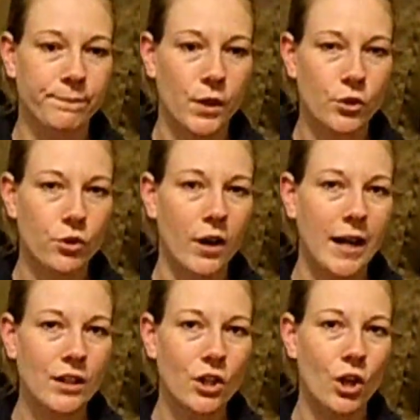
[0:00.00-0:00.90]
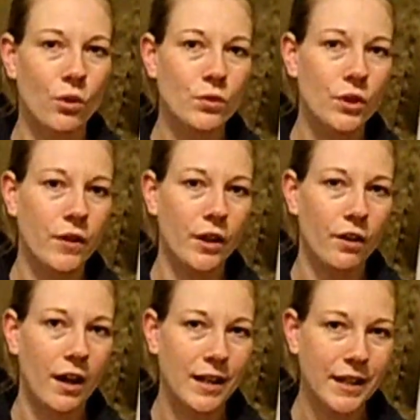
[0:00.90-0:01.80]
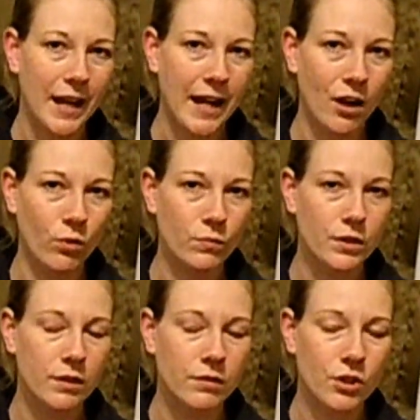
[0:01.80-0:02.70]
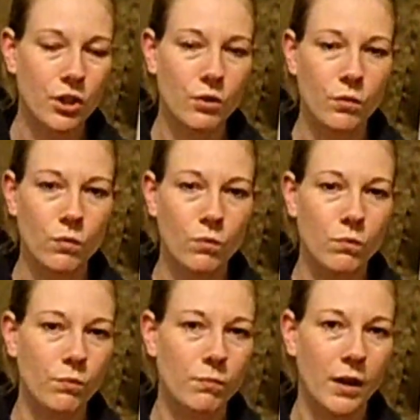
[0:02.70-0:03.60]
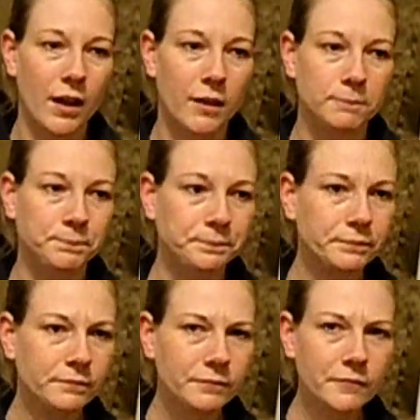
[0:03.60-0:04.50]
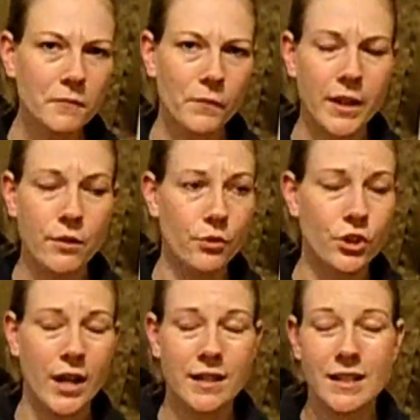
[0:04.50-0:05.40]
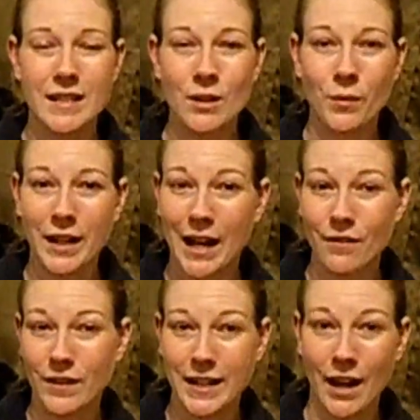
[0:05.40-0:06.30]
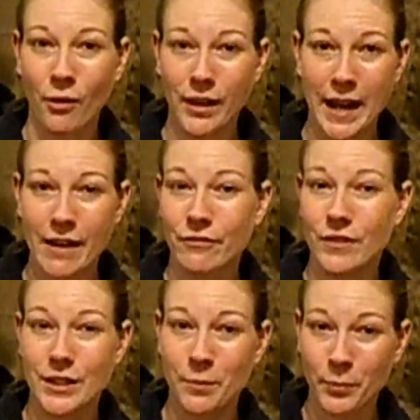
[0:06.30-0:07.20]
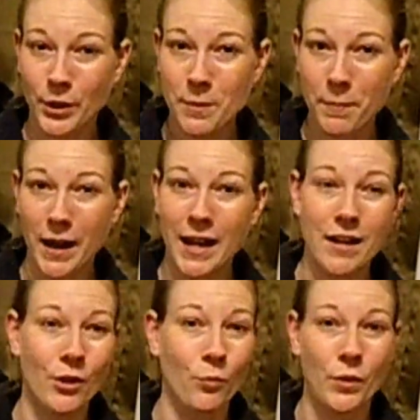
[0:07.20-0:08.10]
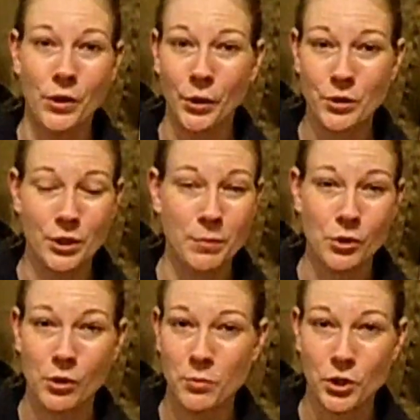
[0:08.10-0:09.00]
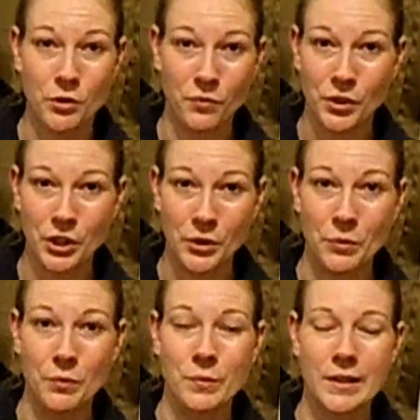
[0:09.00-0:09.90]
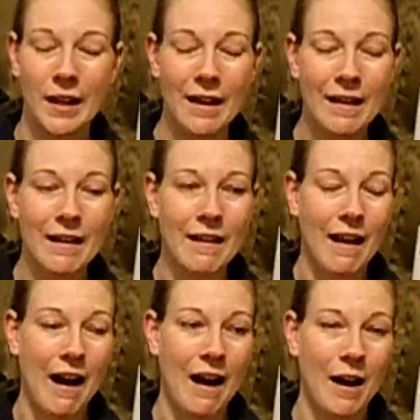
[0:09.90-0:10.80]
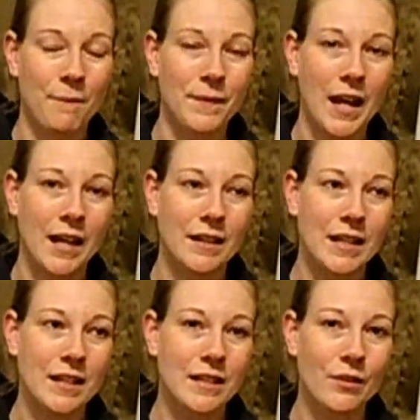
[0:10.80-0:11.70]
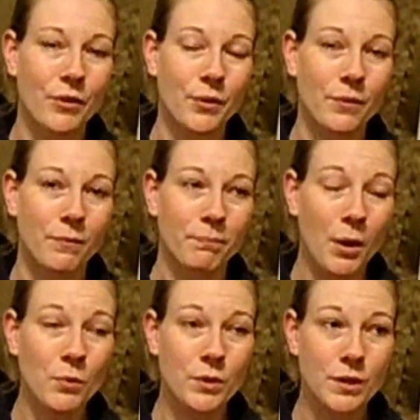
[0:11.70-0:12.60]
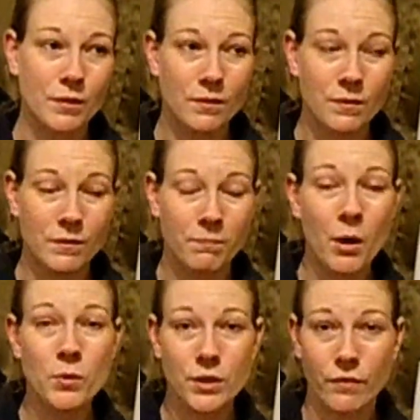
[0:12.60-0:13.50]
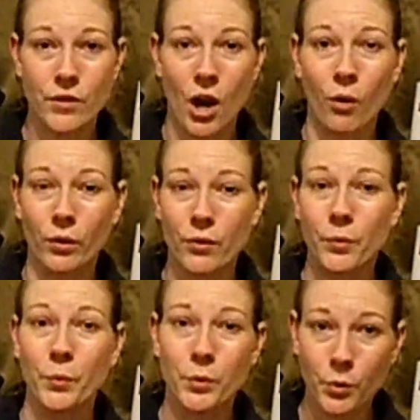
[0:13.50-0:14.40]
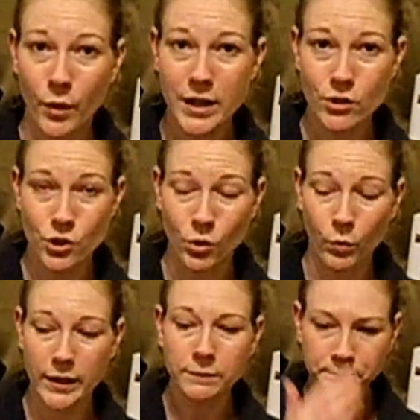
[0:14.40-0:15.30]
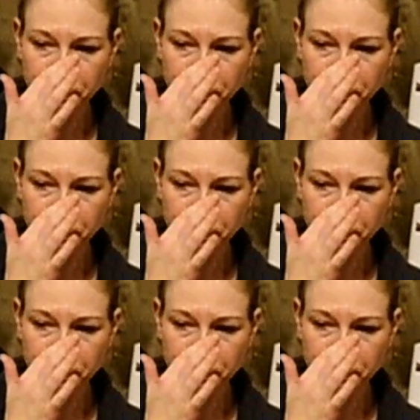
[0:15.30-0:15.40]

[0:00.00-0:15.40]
they're trying to go to their account to either check to see what kind of account they have, if it's a prepaid or when their subscription renews, and it's most of y'all are through Crate Joy,